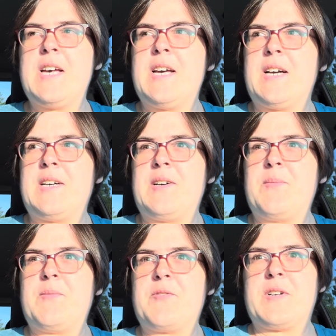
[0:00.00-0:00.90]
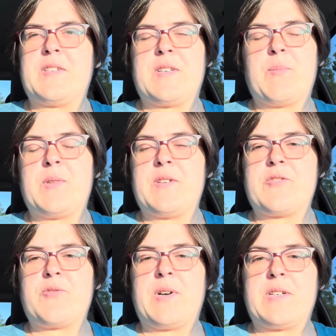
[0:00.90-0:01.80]
Um, example, there's
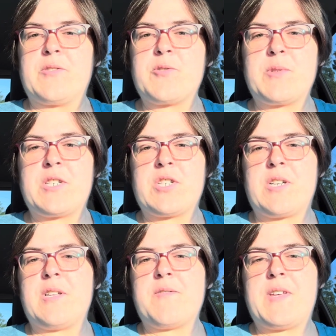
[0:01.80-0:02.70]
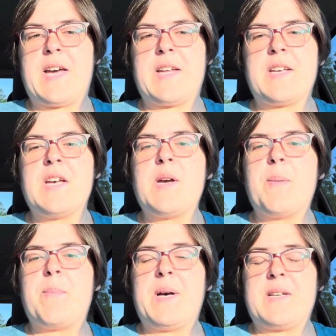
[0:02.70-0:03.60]
duodenal switch and all of that.
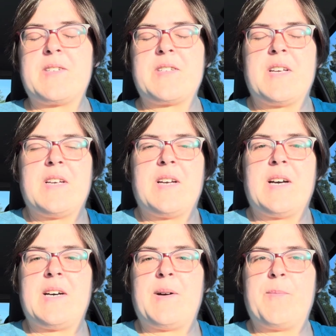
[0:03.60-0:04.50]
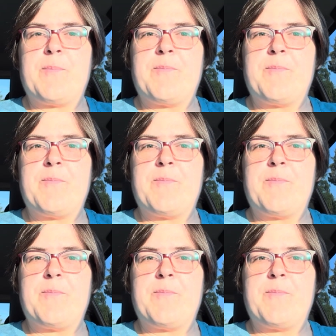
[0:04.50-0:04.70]
But um,